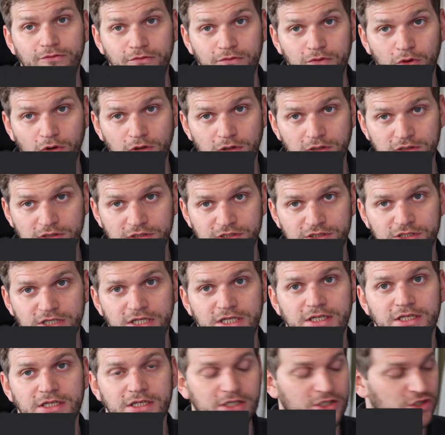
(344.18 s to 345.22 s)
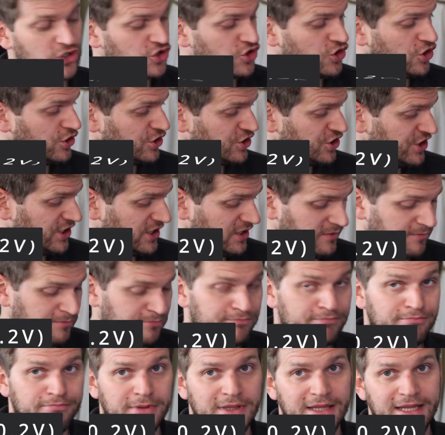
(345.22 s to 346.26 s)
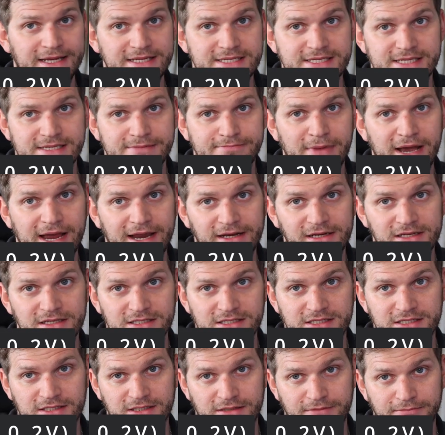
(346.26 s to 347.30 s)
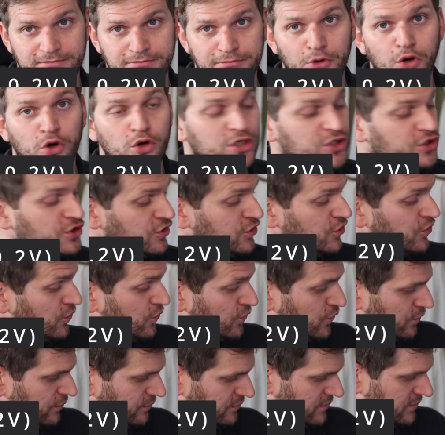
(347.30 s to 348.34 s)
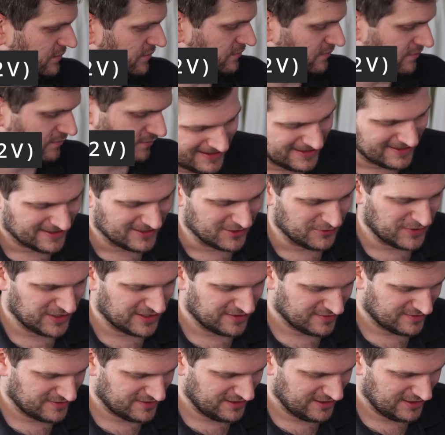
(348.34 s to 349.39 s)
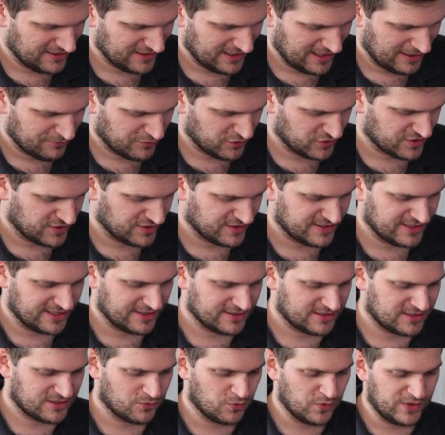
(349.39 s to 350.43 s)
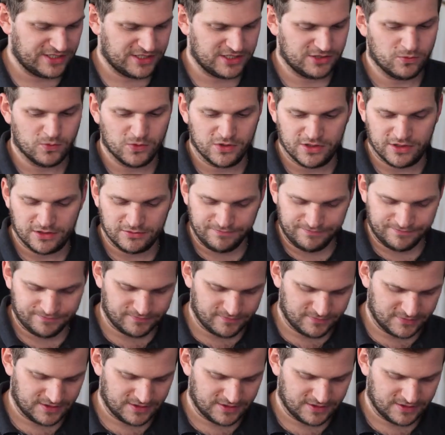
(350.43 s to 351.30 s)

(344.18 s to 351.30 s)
volts charging plus minus 0.2. So we can see the amperage says 21.